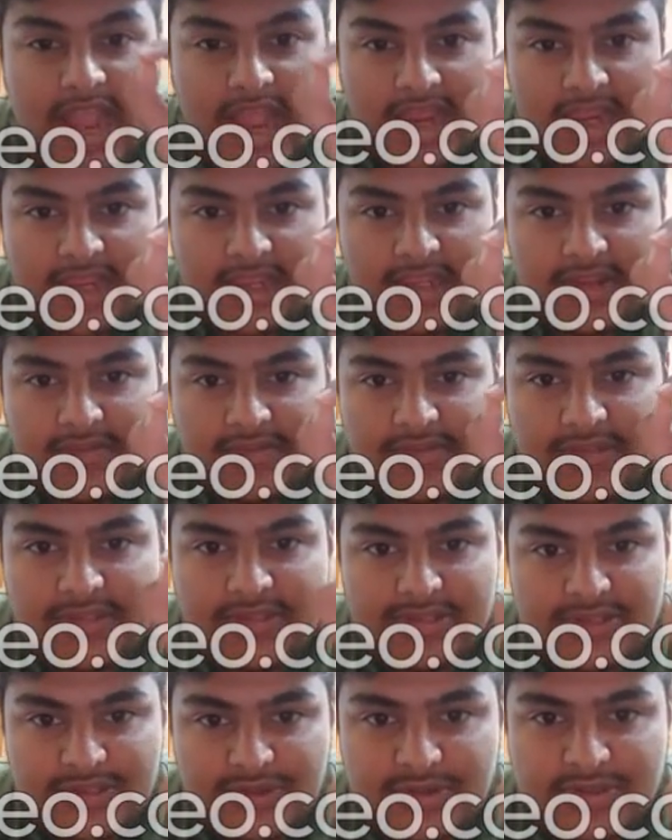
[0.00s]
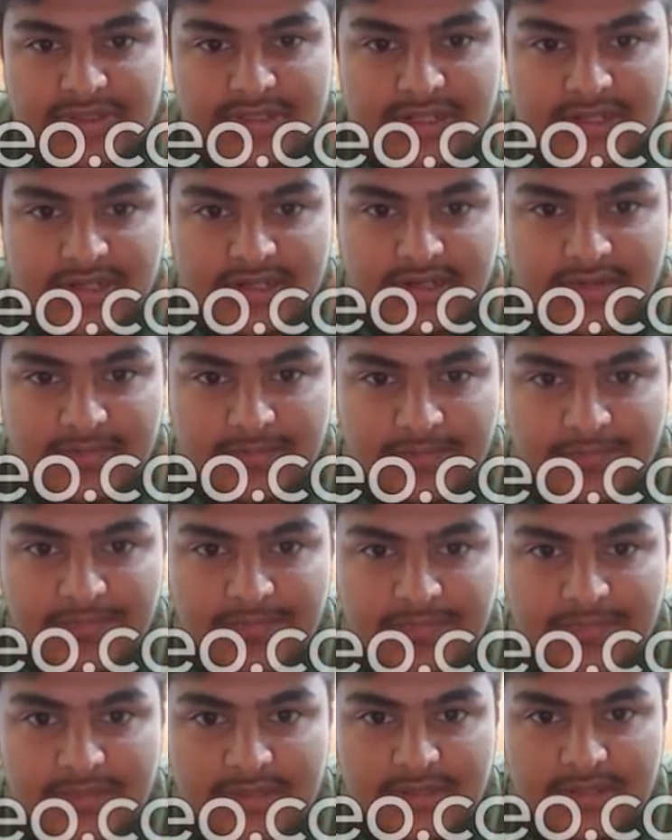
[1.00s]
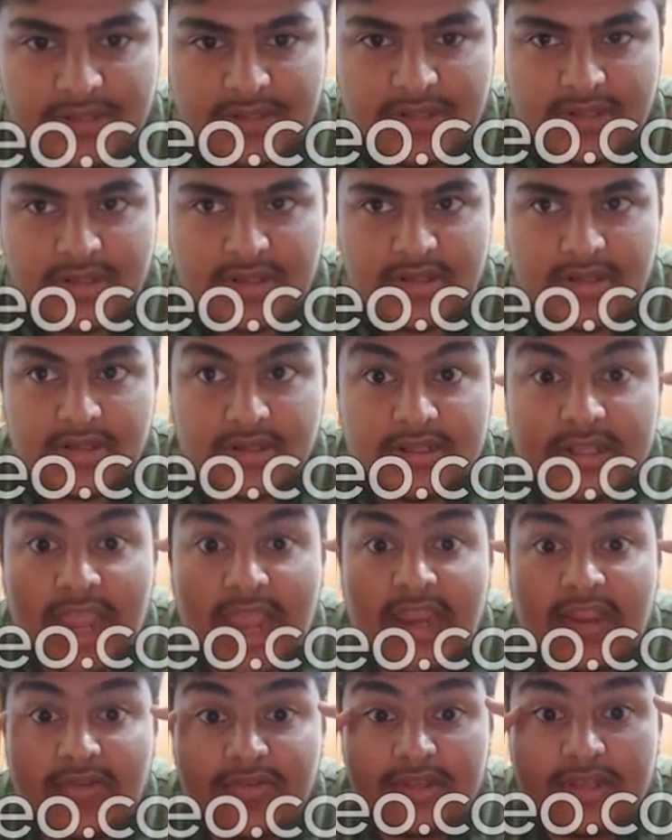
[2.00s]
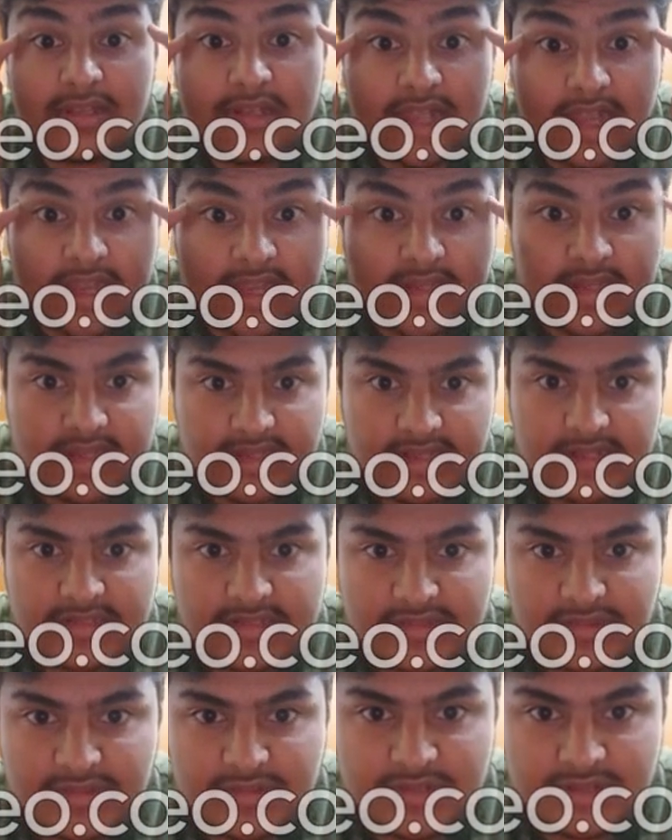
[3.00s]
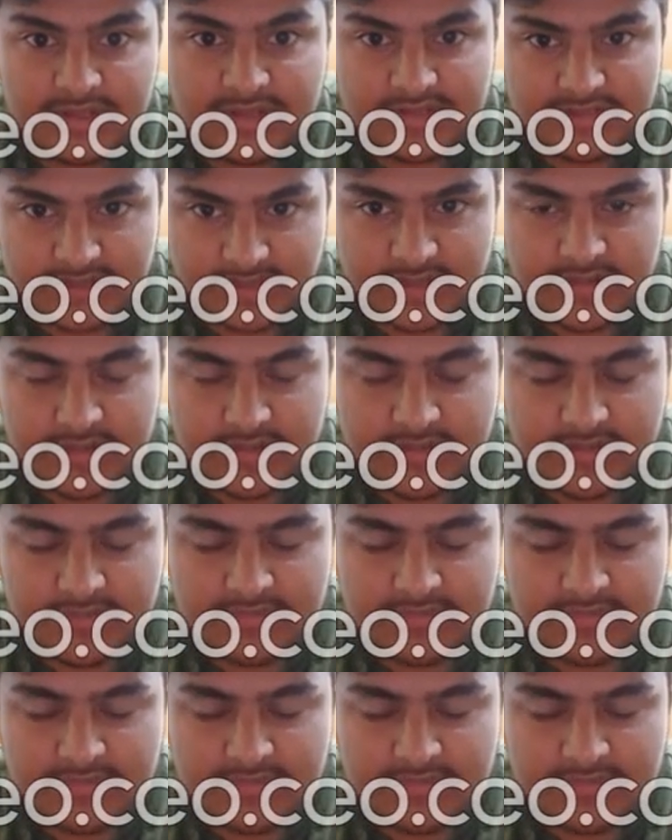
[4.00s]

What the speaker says: eye of the Ashok Chakra, the eye of the lion in the Ashok Chakra,